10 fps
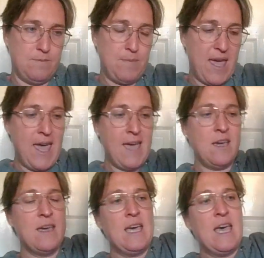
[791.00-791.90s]

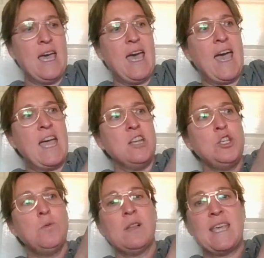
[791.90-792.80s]
bag, and
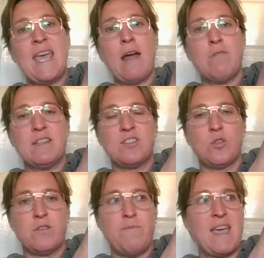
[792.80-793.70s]
you'll hear it
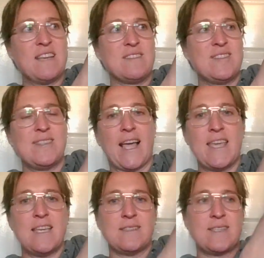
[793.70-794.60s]
sort of make a
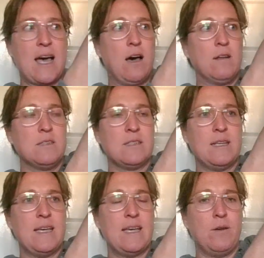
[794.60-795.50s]
sucking sound
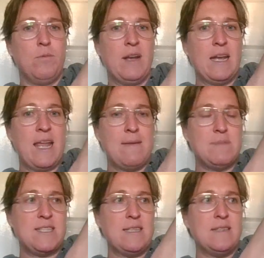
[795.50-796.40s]
when it
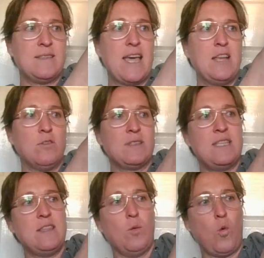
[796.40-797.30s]
empties, and you'll
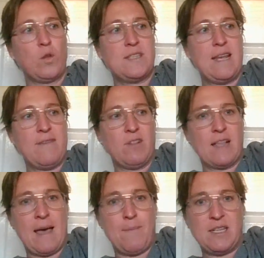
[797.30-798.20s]
see the water level
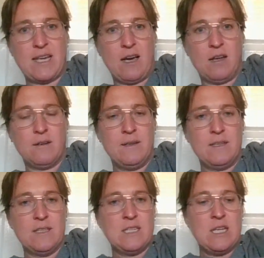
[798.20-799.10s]
coming down.
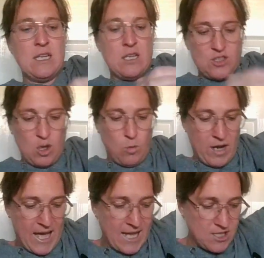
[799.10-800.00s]
So
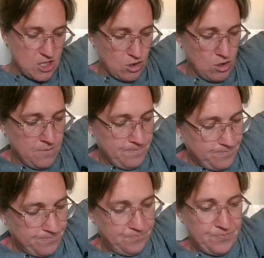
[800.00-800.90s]
what I do
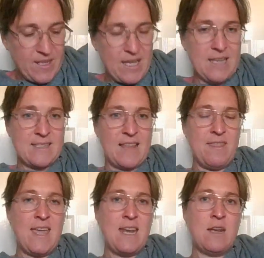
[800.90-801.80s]
is and
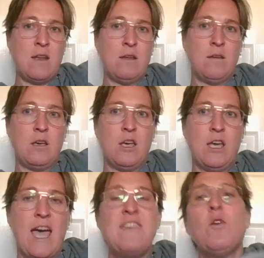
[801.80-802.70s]

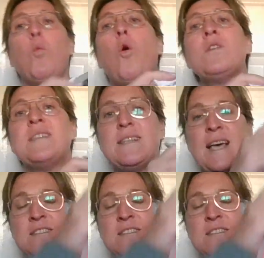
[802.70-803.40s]
the water